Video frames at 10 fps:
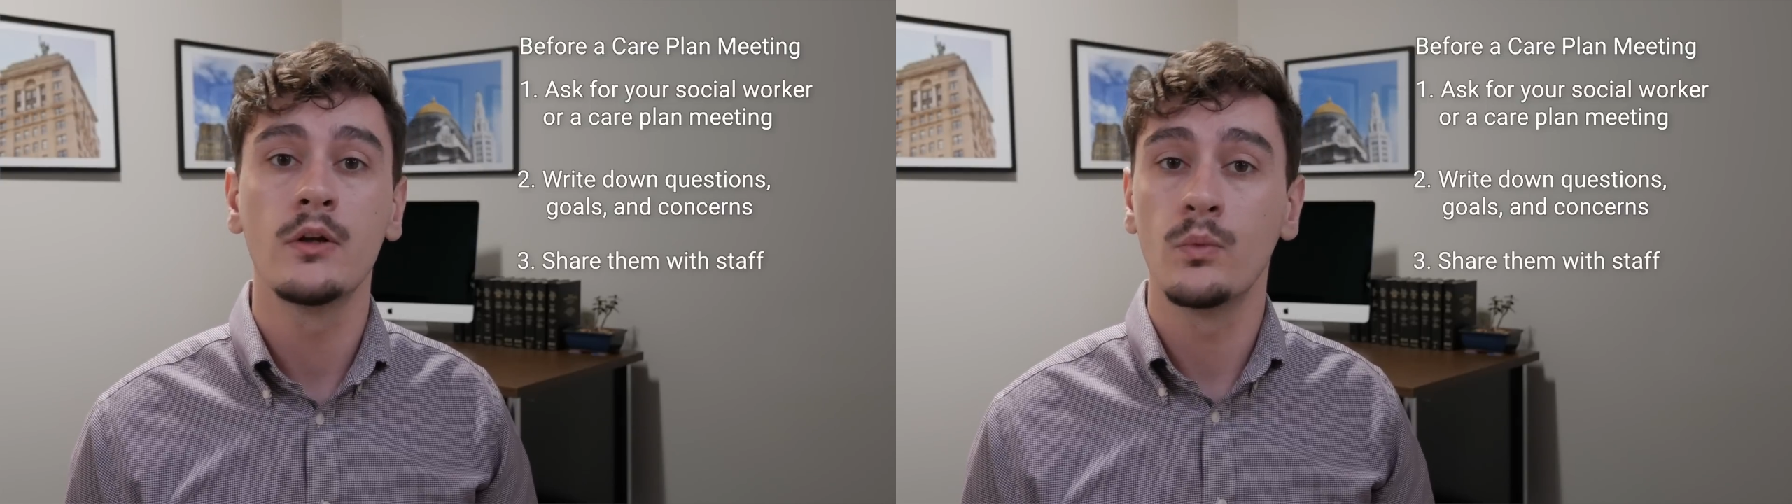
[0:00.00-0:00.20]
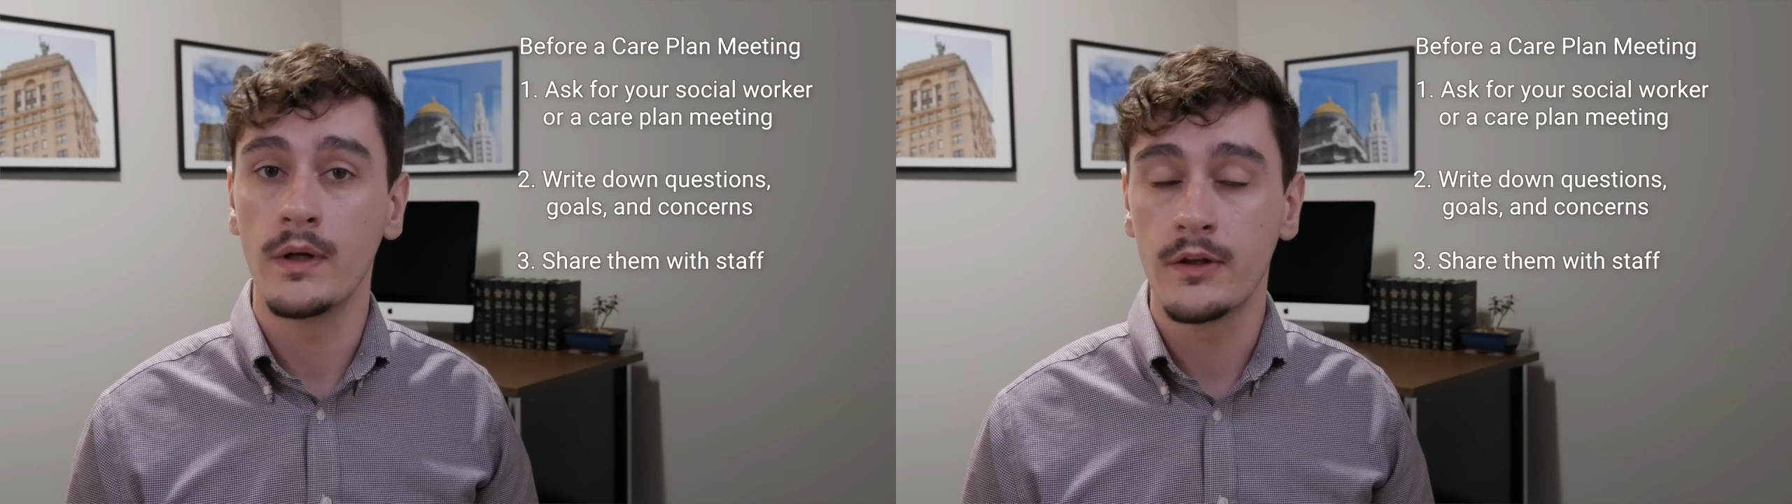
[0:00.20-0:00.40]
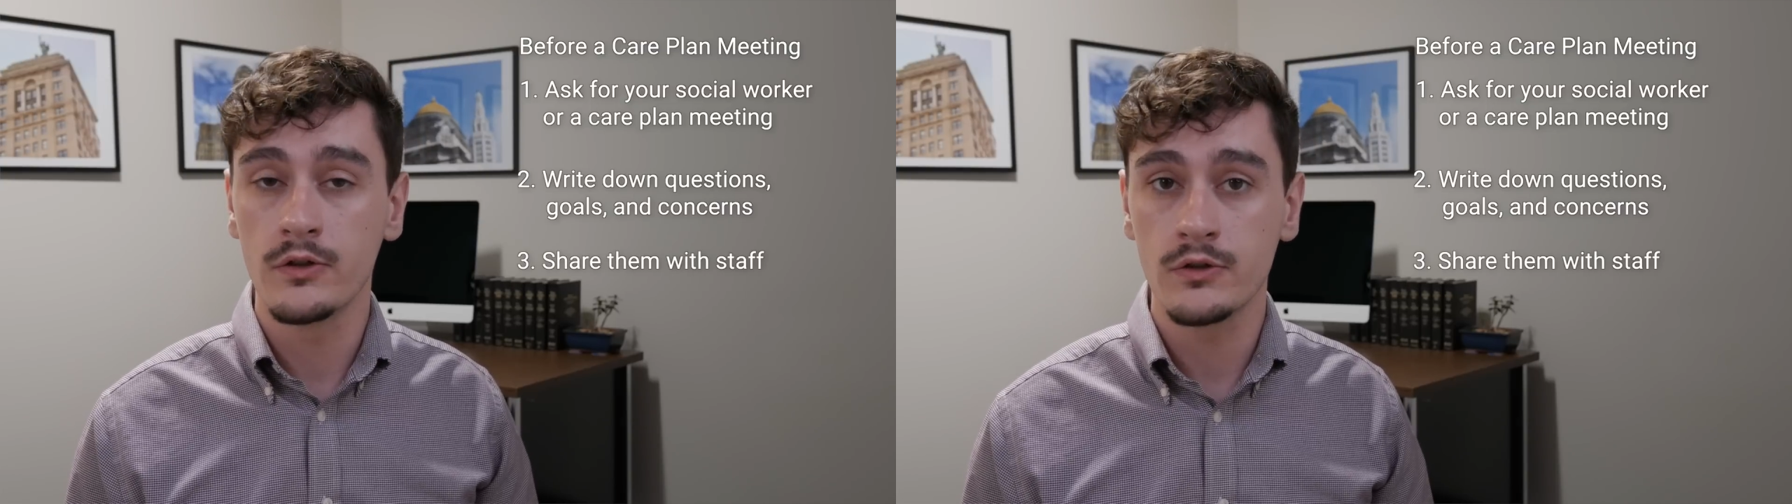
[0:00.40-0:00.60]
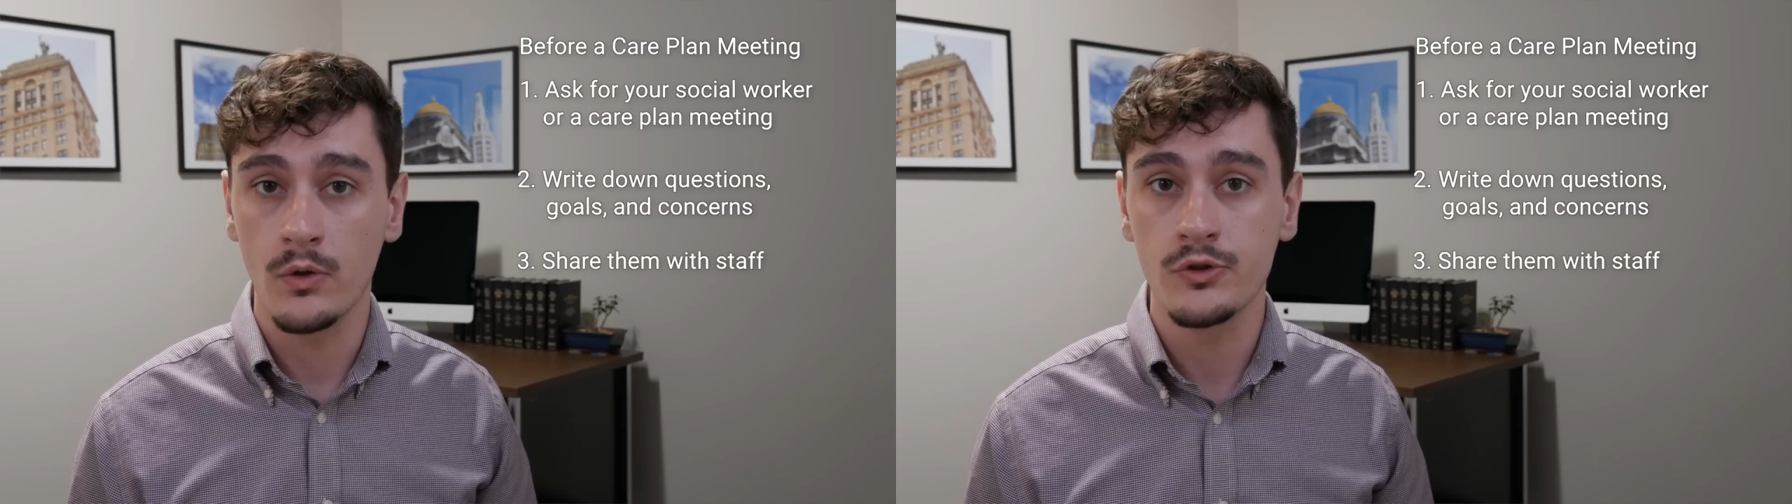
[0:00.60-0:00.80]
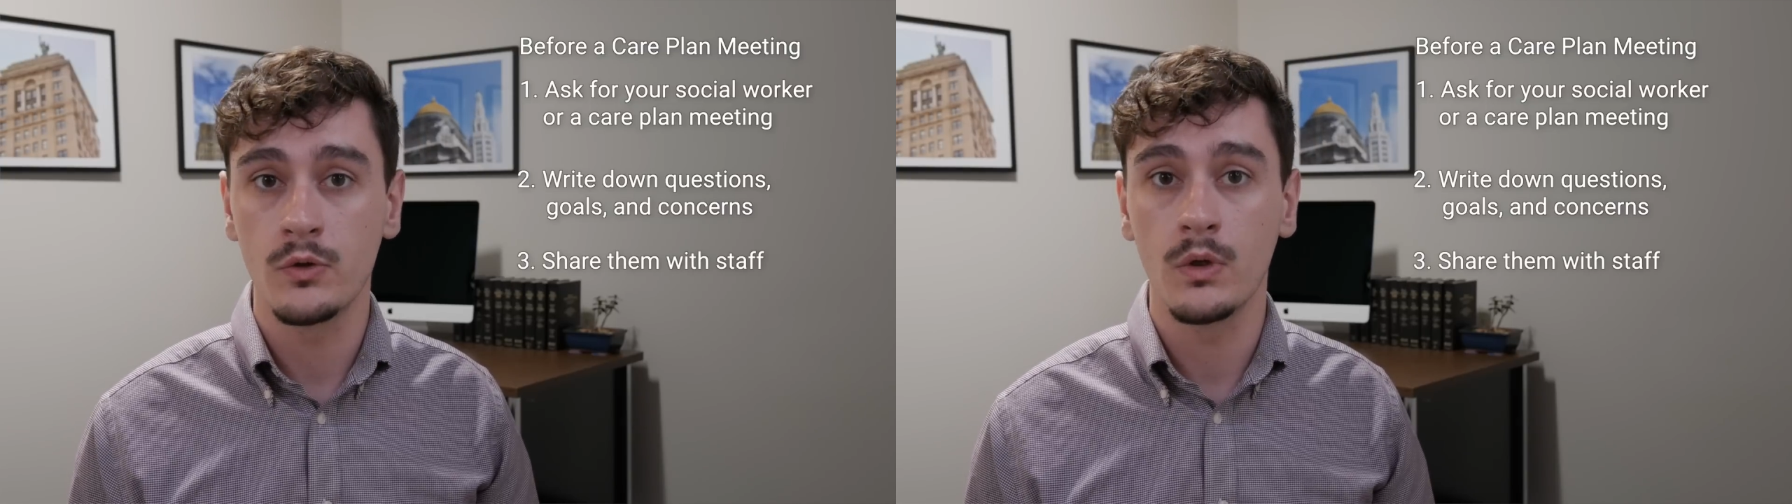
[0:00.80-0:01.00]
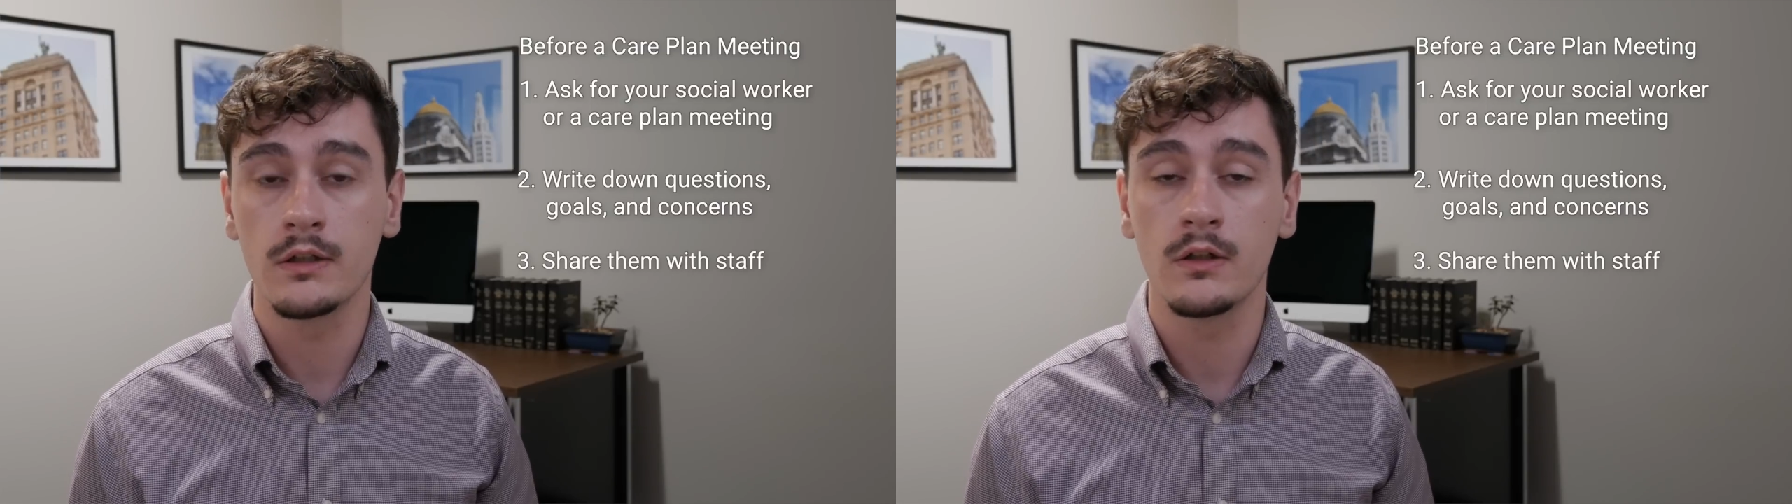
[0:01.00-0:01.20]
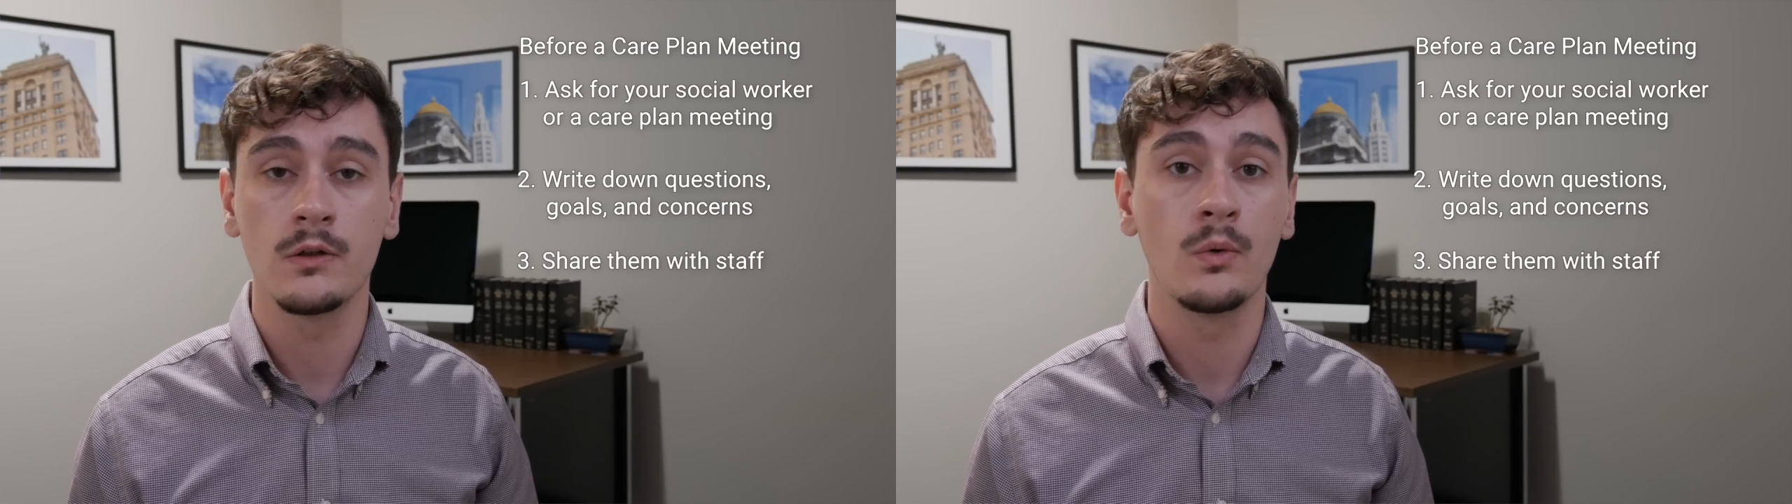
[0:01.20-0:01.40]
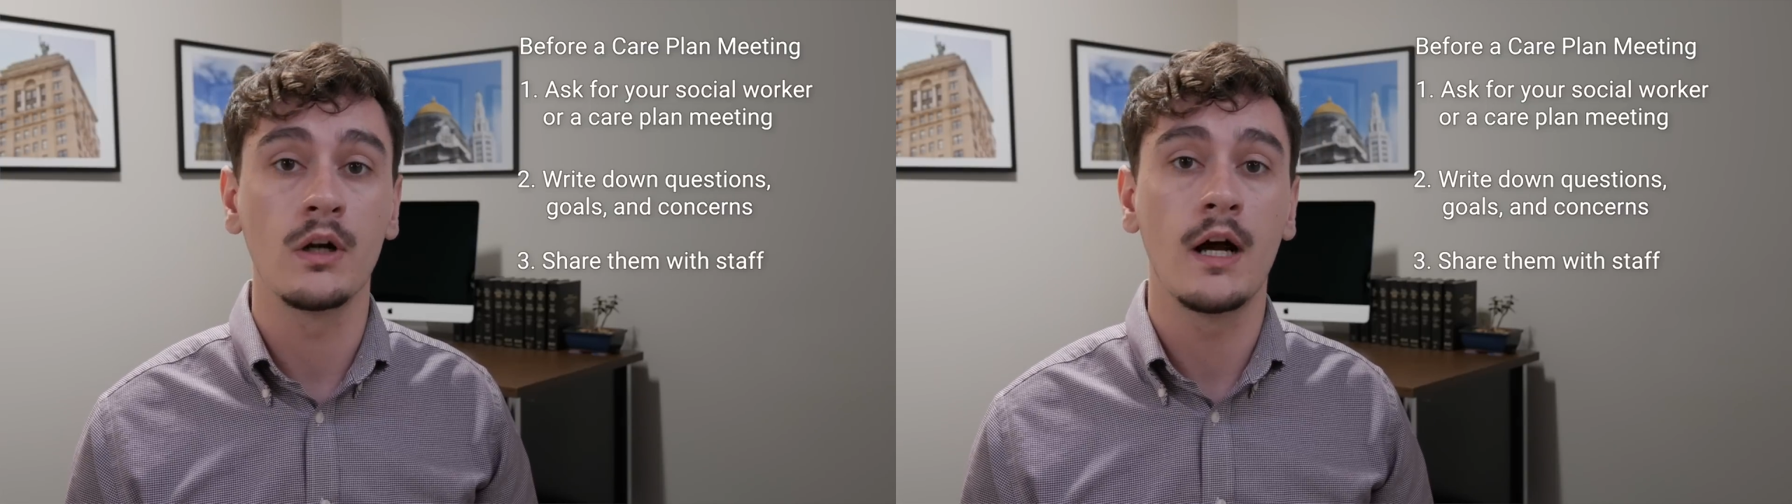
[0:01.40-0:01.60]
with your social worker
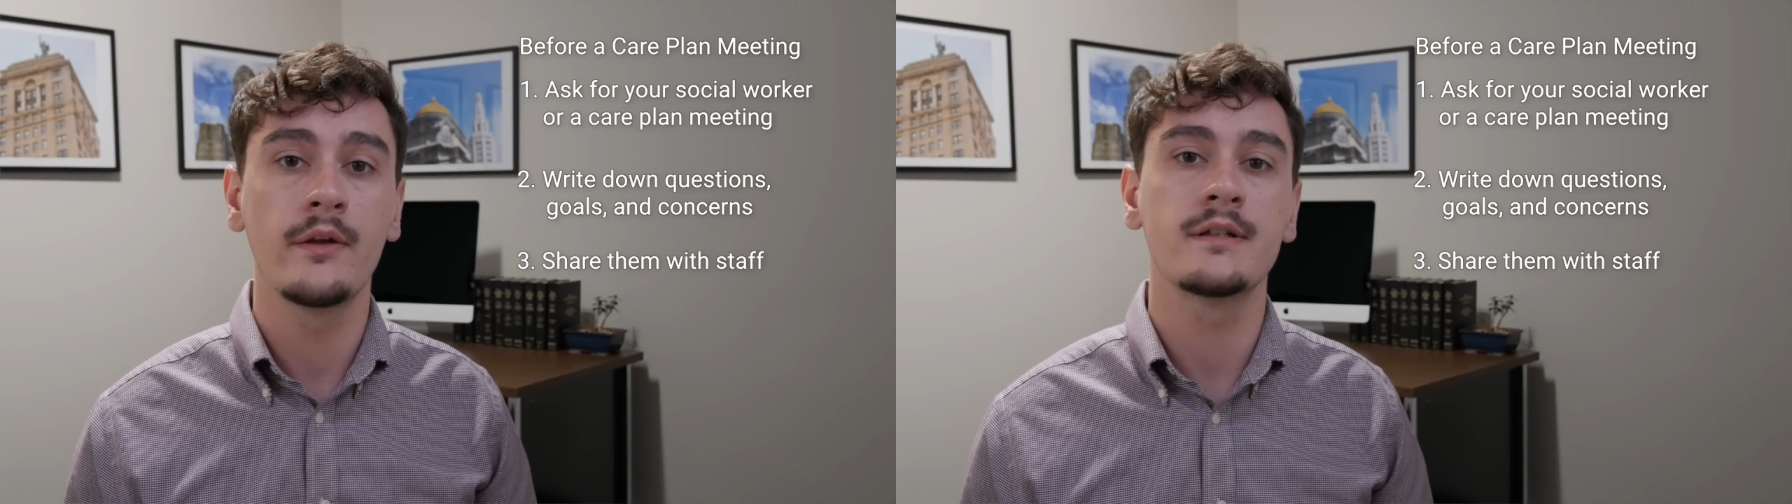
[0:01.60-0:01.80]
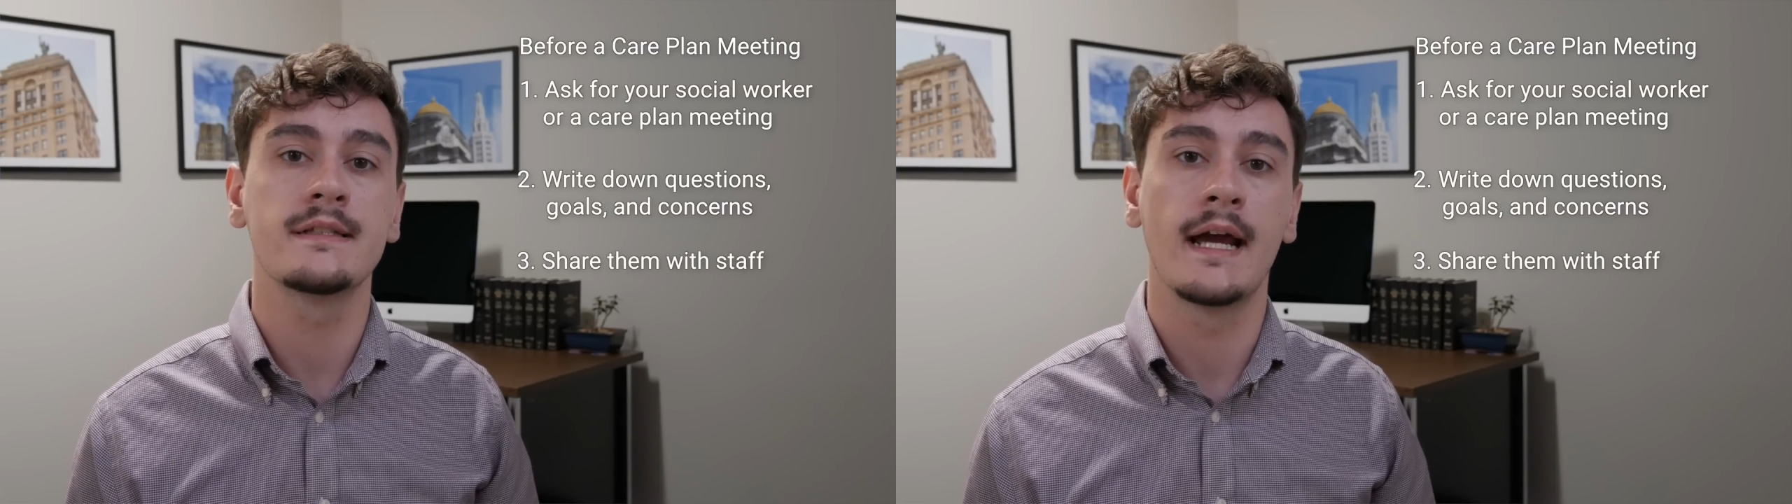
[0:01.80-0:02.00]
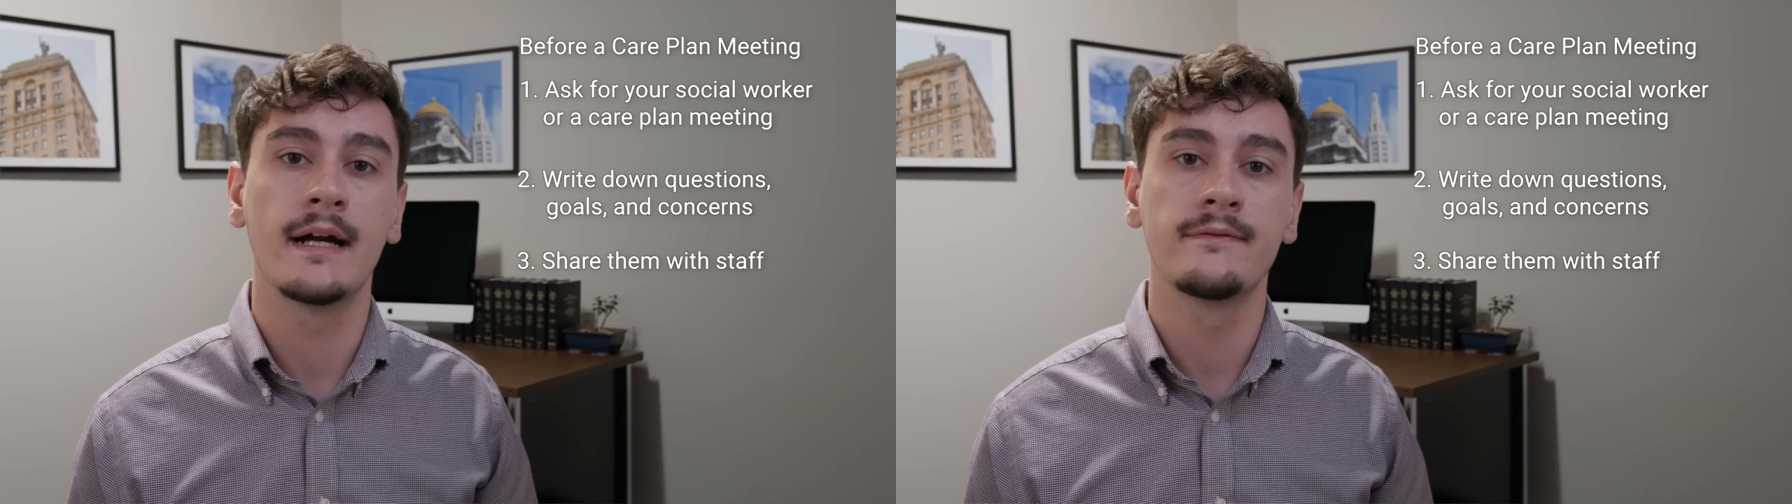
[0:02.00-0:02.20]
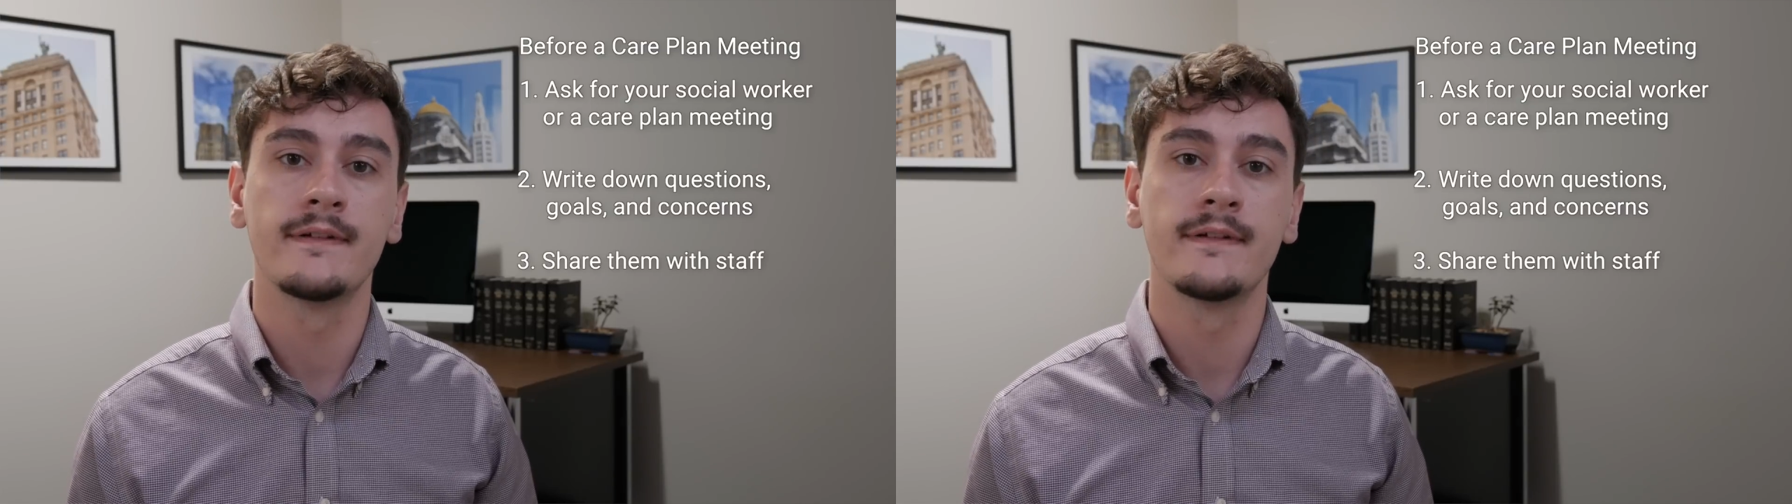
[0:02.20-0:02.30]
or other staff